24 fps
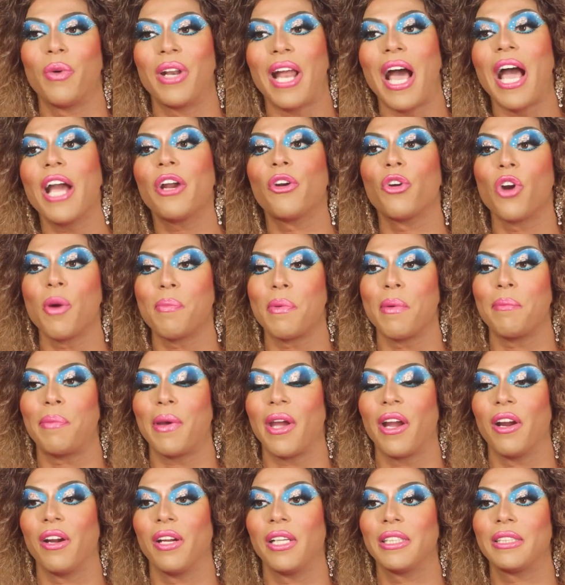when I grew up in
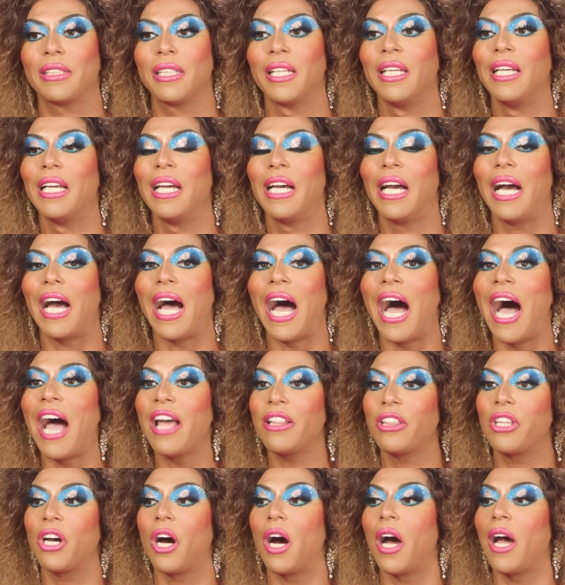Paris,
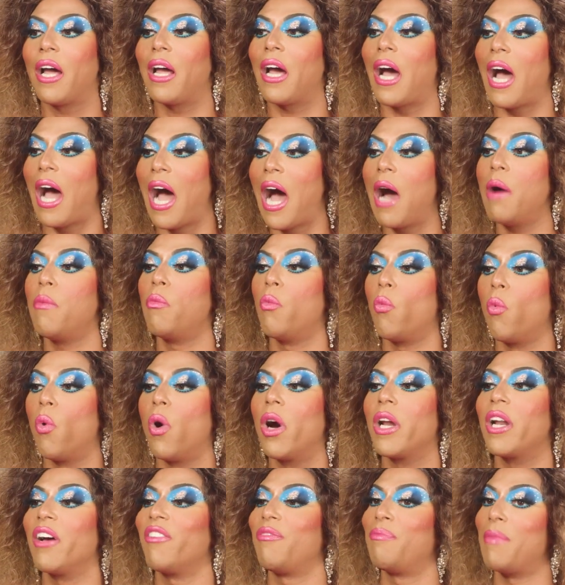I thought I'm
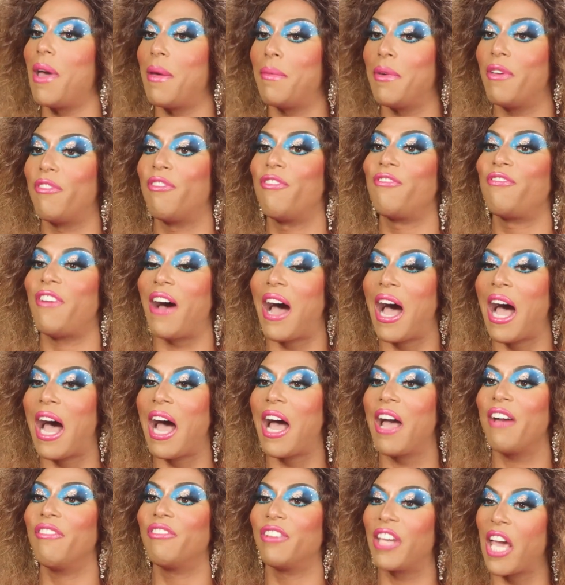one of maybe
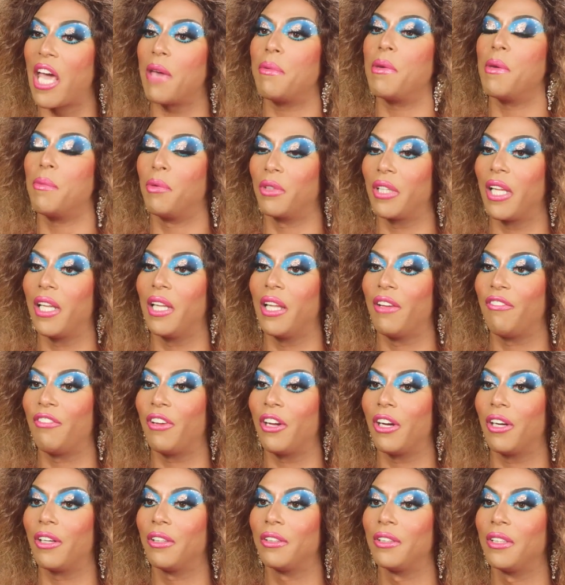5 gay people that live
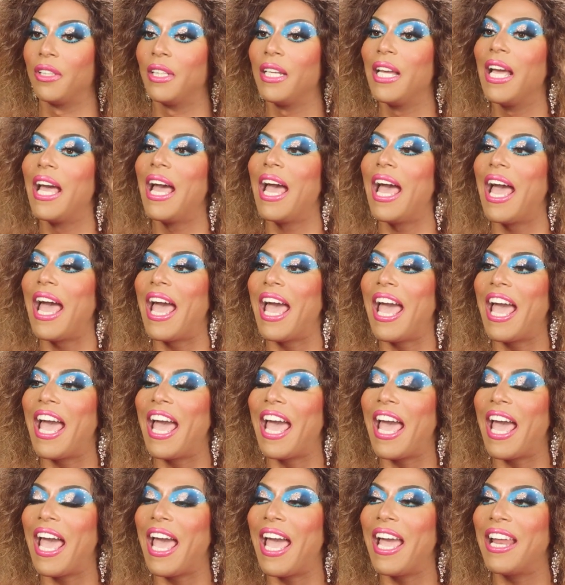here.
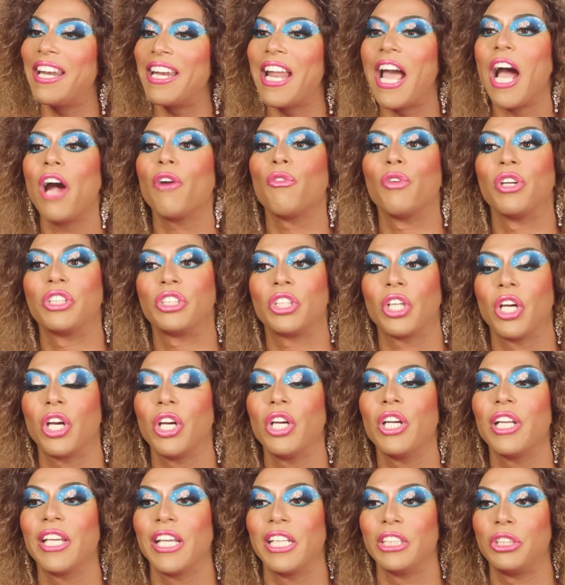And now
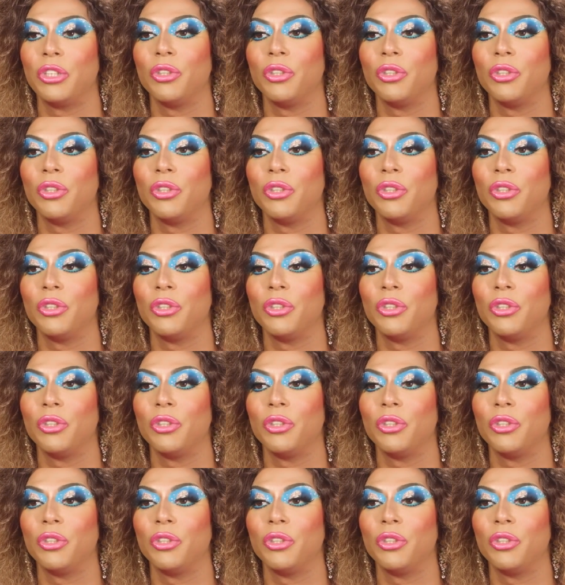returning in